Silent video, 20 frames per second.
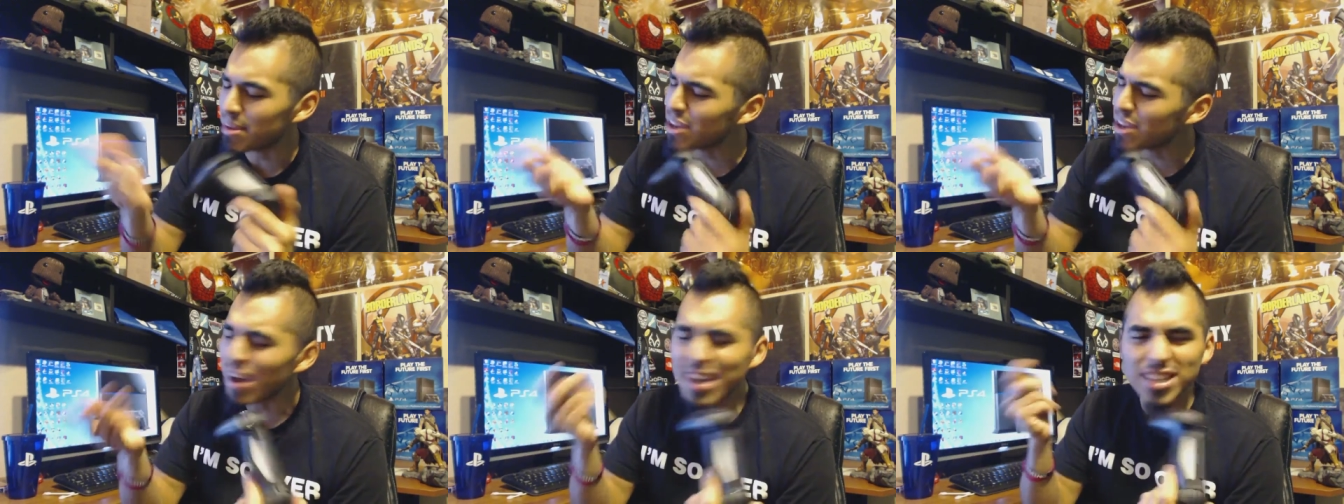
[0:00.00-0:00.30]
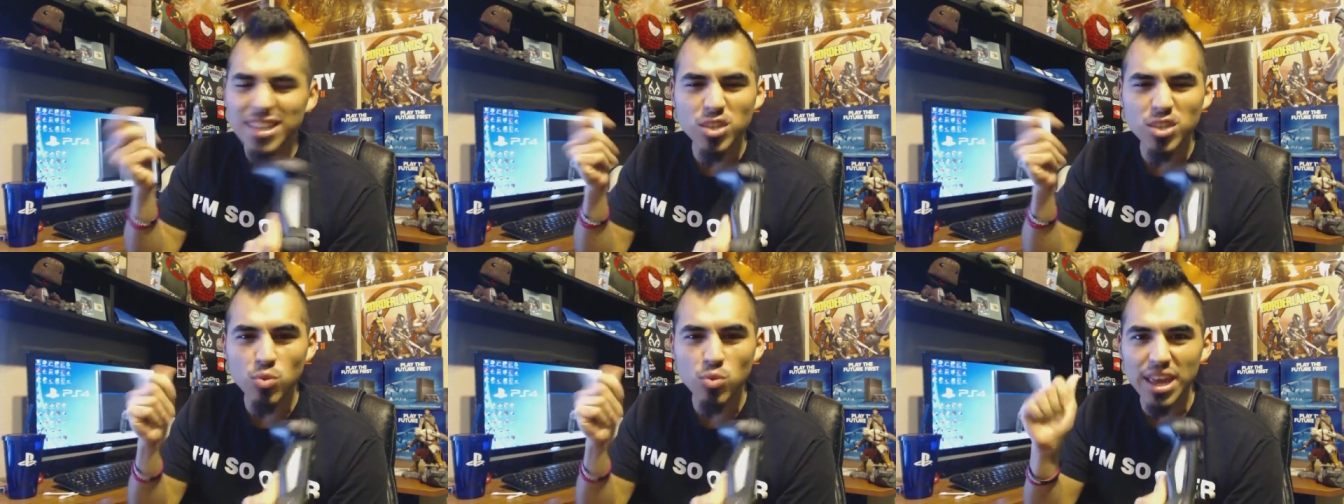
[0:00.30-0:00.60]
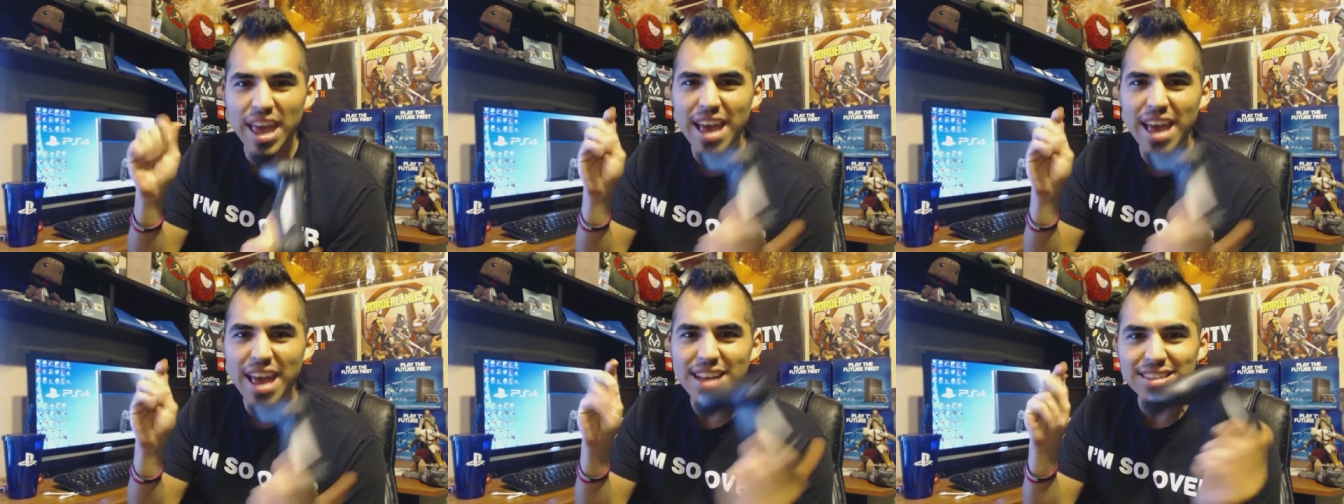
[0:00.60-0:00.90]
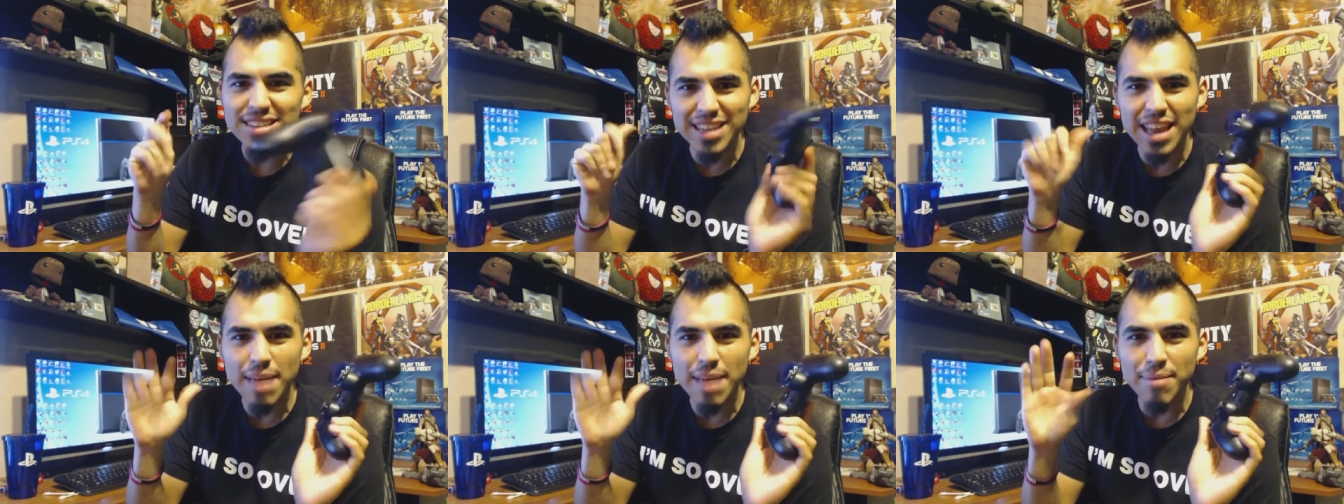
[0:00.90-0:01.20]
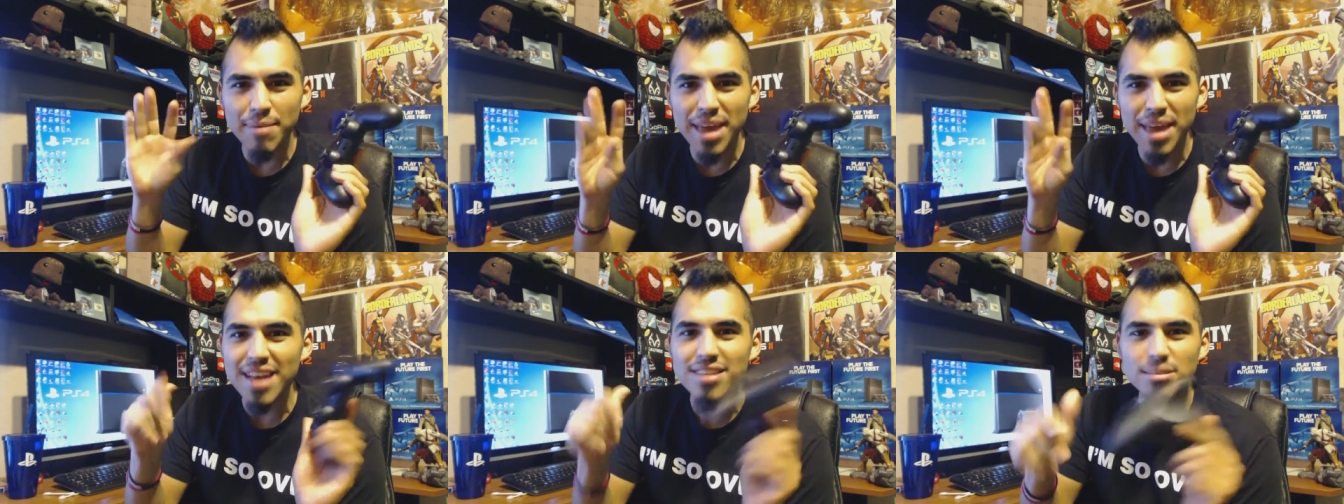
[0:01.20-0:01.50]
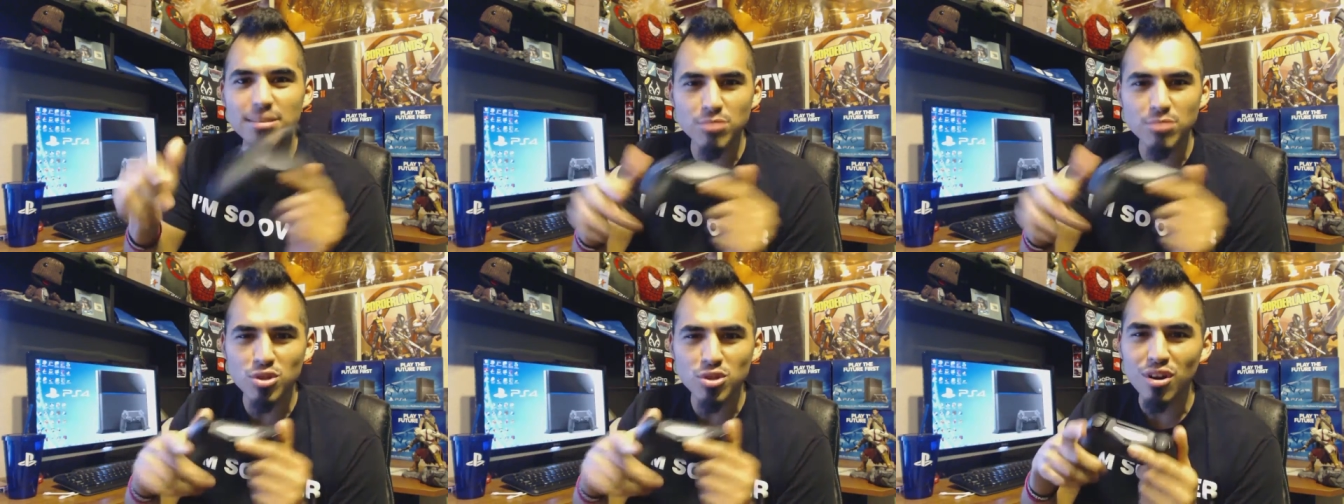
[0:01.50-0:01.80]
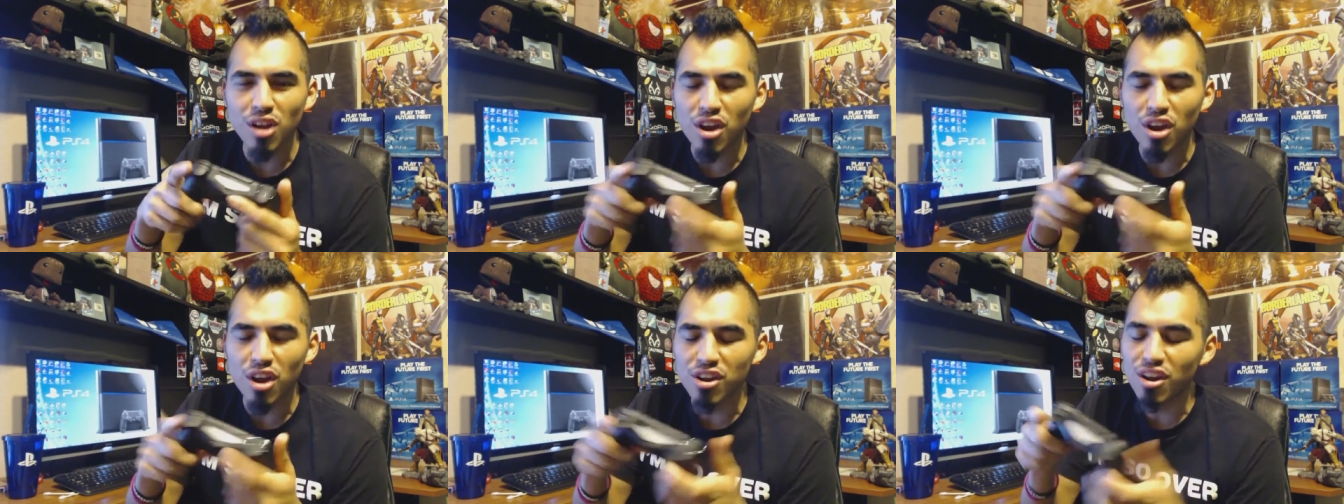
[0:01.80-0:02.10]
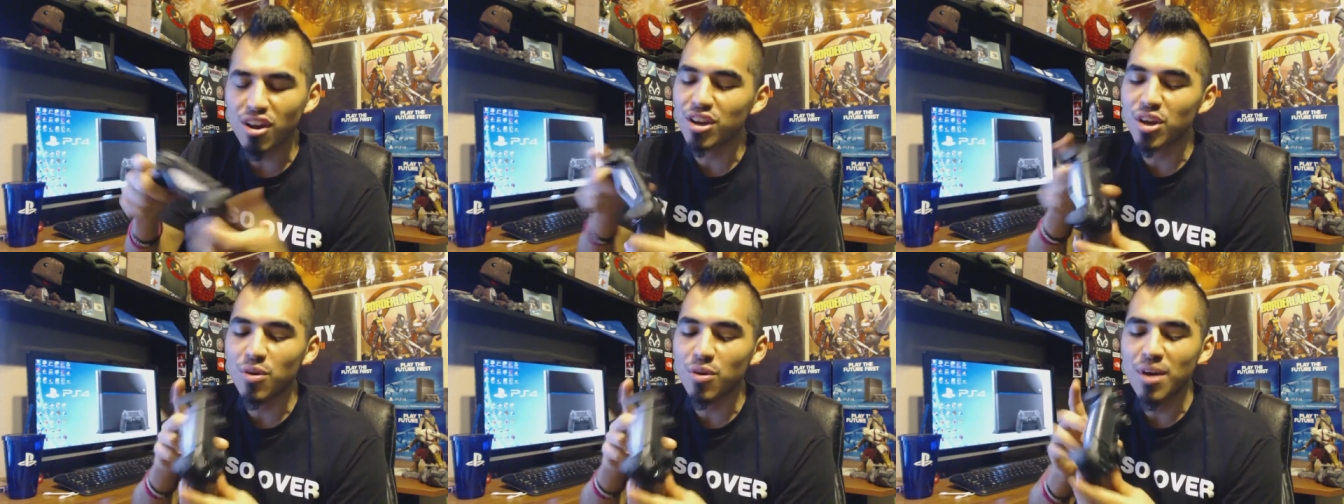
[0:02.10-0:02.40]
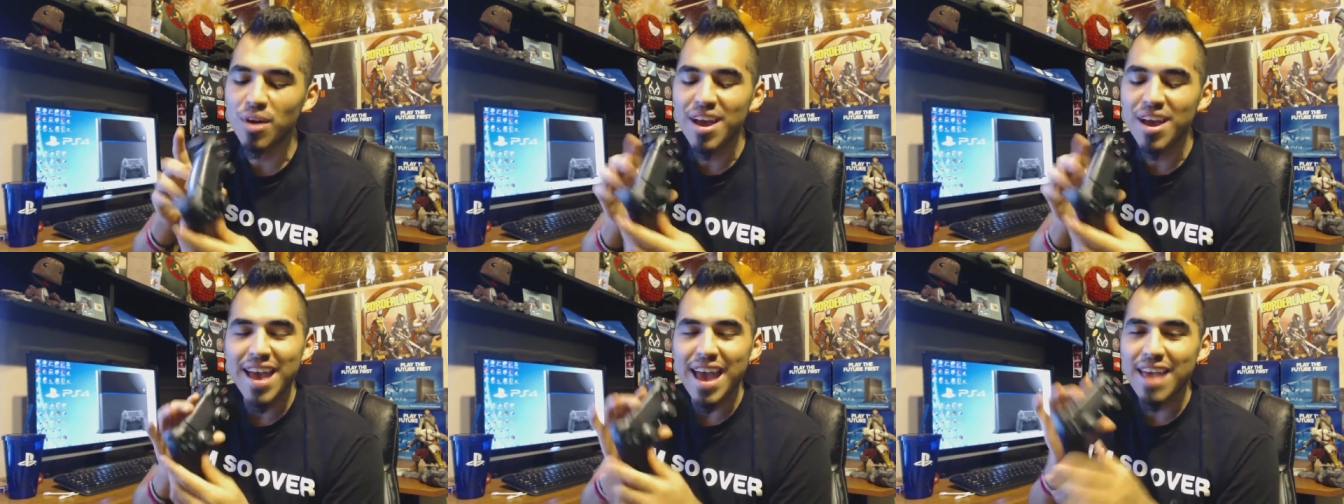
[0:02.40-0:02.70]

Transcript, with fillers: You know, I get sweaty hands, clammy hands, I'm sure a lot of y'all do,